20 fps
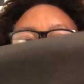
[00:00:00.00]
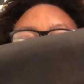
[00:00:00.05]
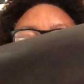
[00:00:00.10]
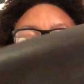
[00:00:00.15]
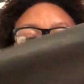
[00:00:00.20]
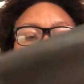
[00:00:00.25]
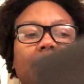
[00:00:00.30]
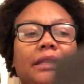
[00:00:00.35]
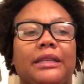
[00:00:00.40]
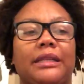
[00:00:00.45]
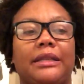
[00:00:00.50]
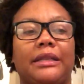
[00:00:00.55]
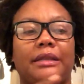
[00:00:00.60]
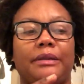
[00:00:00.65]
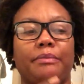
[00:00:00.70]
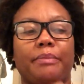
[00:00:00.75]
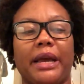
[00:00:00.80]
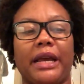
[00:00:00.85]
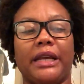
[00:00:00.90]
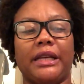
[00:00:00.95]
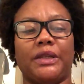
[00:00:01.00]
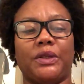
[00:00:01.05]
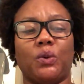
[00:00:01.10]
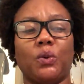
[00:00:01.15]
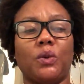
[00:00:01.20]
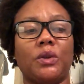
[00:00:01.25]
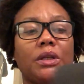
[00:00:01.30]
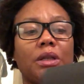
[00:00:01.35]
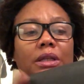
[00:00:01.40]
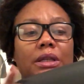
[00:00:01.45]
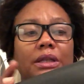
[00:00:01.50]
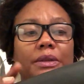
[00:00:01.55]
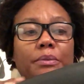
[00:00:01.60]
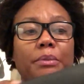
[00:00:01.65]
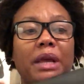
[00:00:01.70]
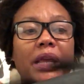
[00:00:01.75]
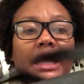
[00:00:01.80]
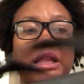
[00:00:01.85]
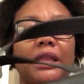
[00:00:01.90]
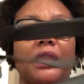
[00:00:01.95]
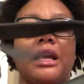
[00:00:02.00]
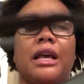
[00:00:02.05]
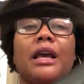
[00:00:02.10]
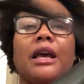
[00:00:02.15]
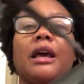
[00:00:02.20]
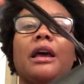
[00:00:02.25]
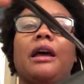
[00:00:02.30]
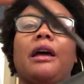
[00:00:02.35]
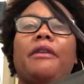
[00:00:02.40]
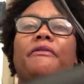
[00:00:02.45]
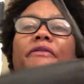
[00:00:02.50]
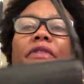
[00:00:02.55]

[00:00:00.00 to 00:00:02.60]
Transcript: It is by Susan Smith, a